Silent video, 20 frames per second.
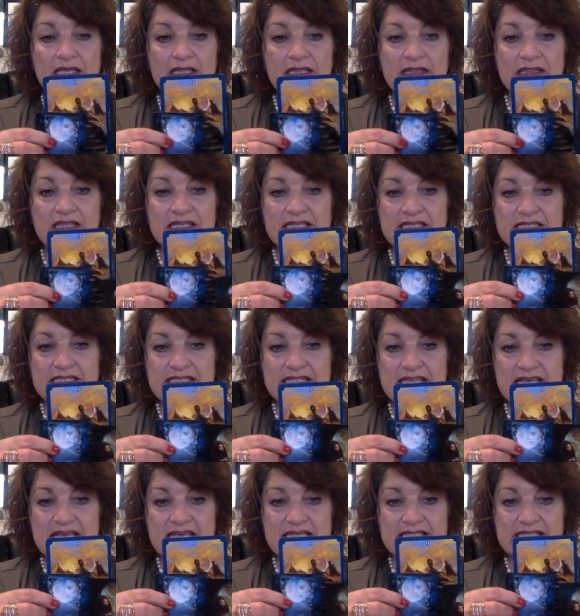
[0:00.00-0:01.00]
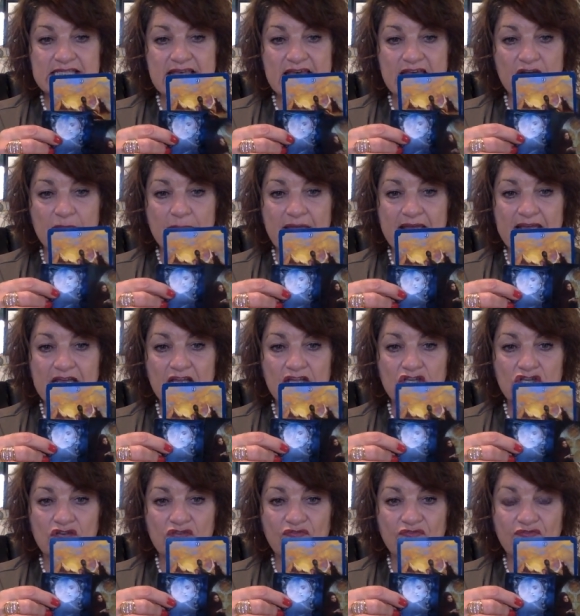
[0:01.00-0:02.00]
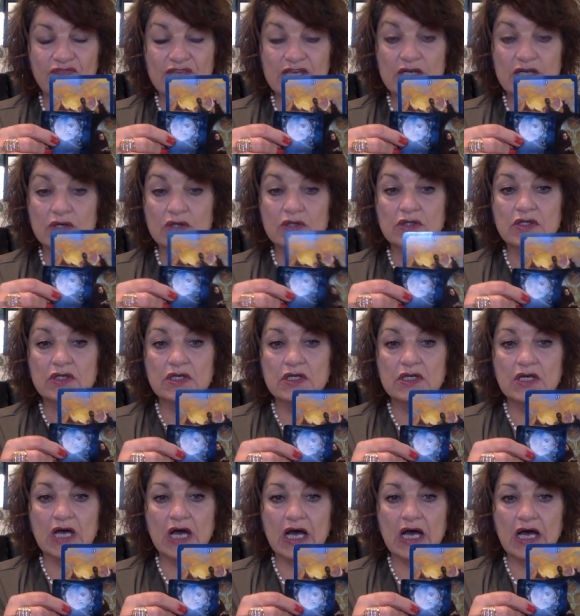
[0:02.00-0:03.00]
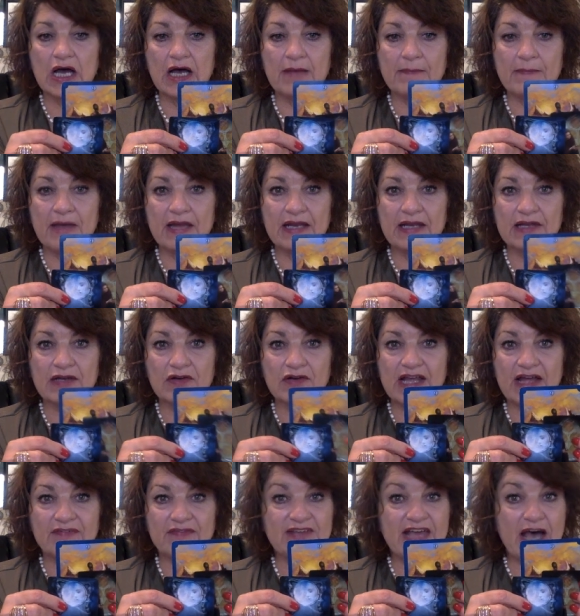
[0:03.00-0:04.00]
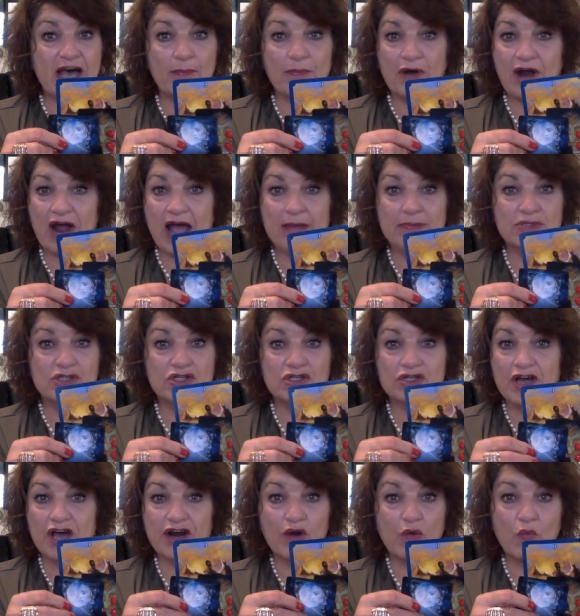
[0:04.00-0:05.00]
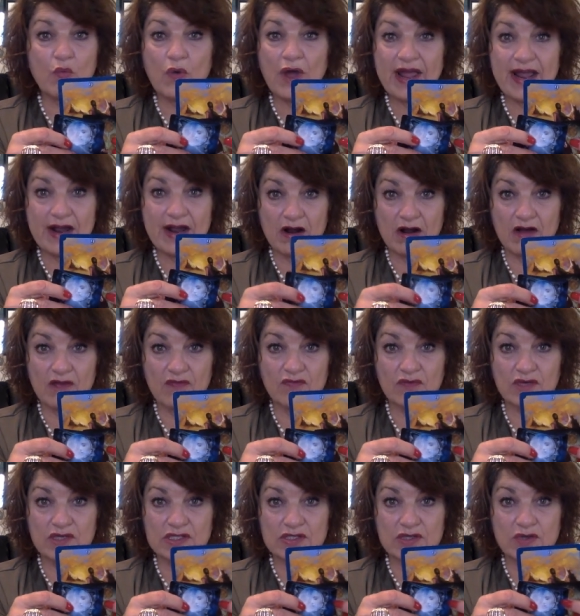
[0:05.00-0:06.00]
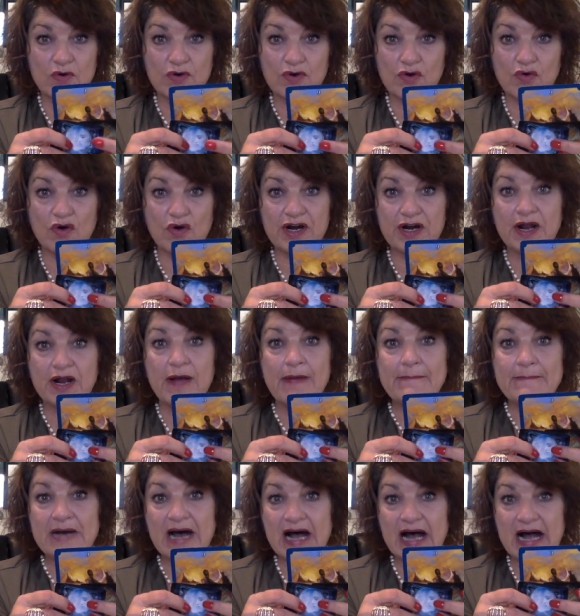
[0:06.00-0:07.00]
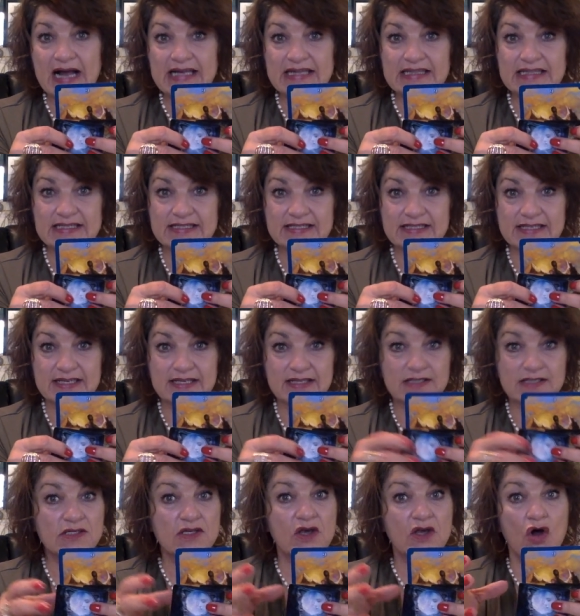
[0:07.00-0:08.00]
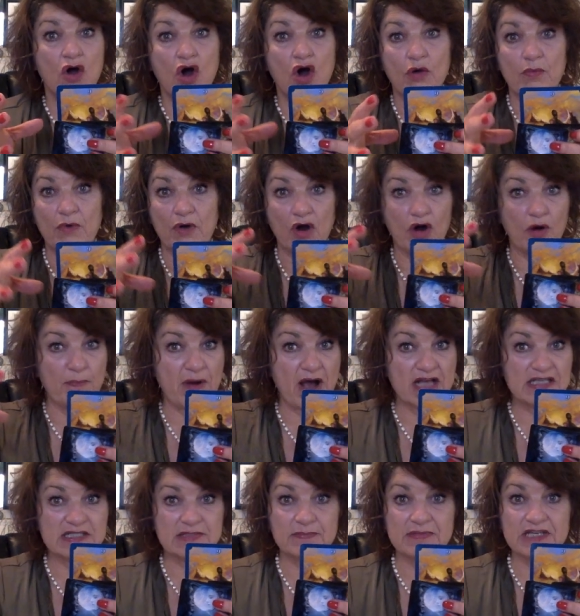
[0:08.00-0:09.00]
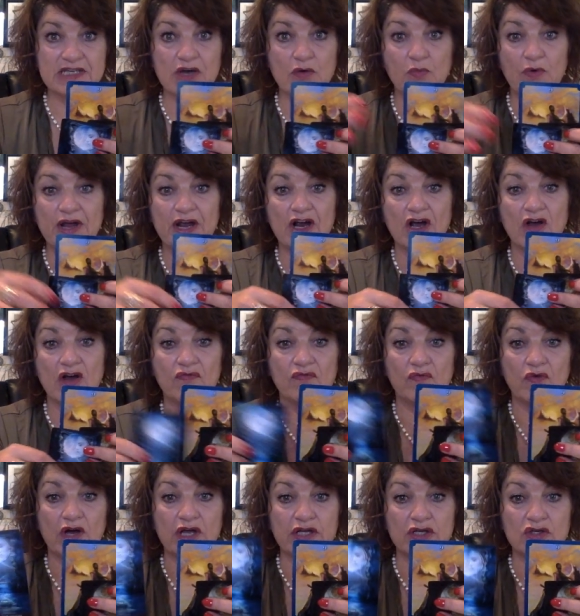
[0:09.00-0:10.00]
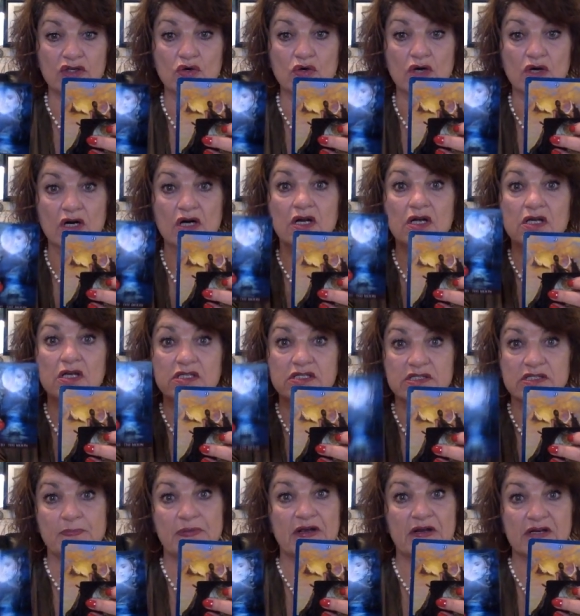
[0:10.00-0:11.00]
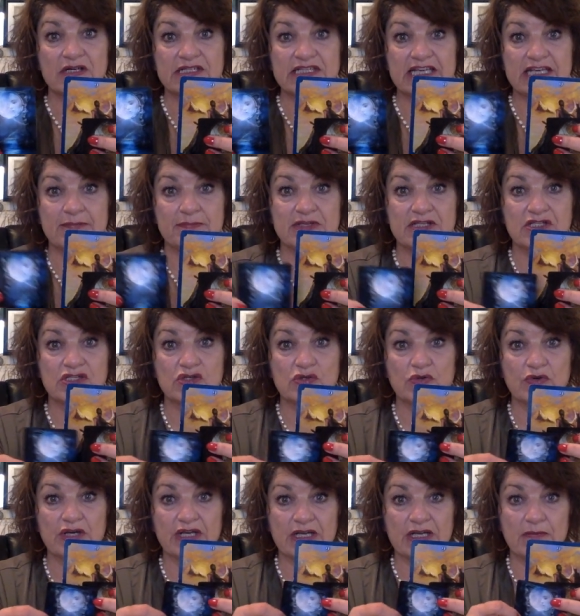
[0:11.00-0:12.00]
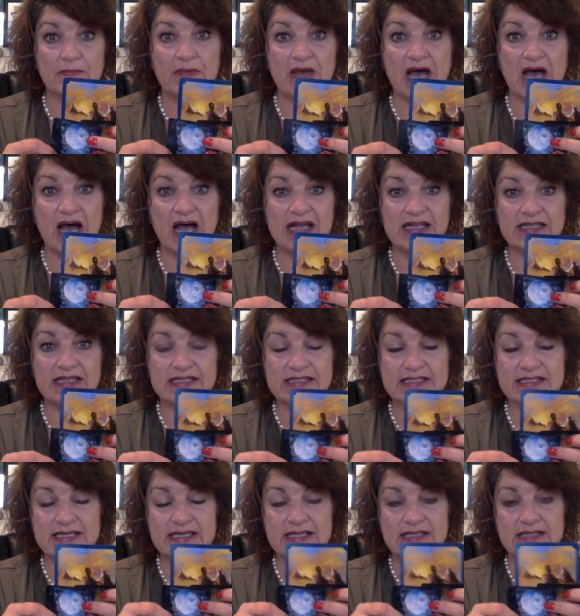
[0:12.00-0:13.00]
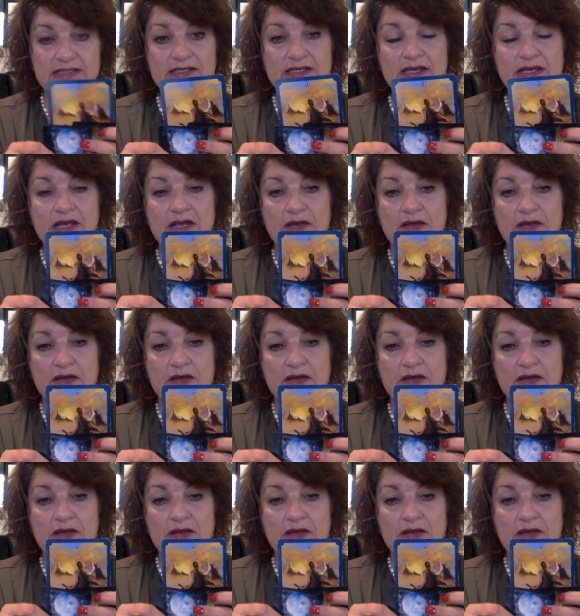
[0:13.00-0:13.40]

These things that are making you feel uh, a little left out, perhaps you're not aware of what's going on behind the scenes, or, or possibly aware of what your spirit team is doing behind the scenes.